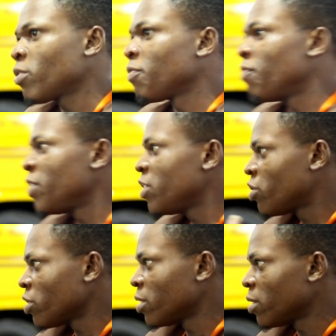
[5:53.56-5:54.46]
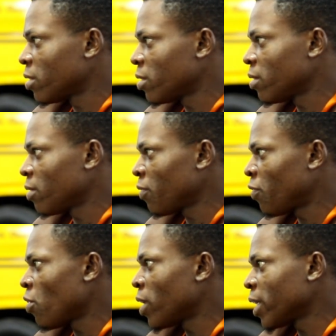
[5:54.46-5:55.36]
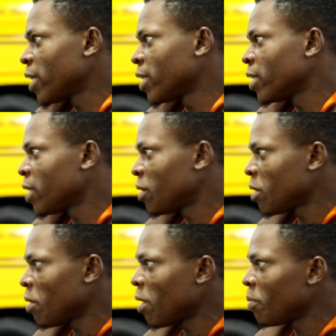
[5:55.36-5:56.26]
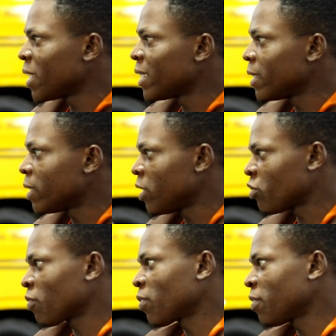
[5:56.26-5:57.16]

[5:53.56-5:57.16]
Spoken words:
the vision for Andela, in software